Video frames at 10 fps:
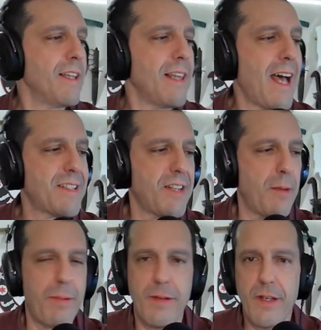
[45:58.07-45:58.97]
Last
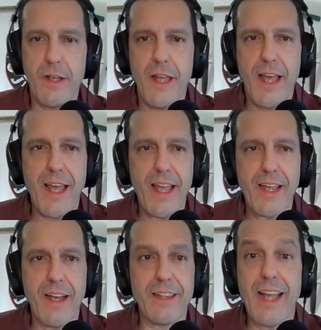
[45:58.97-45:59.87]
up,
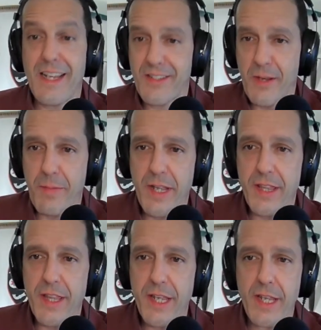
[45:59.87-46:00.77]
last up
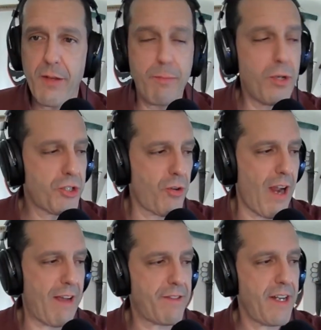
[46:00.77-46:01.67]
in the
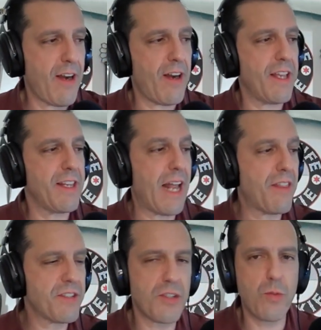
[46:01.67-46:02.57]
bushcraft area. Now,
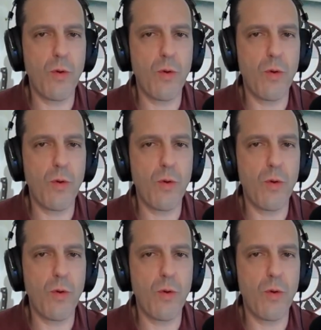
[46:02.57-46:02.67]
this is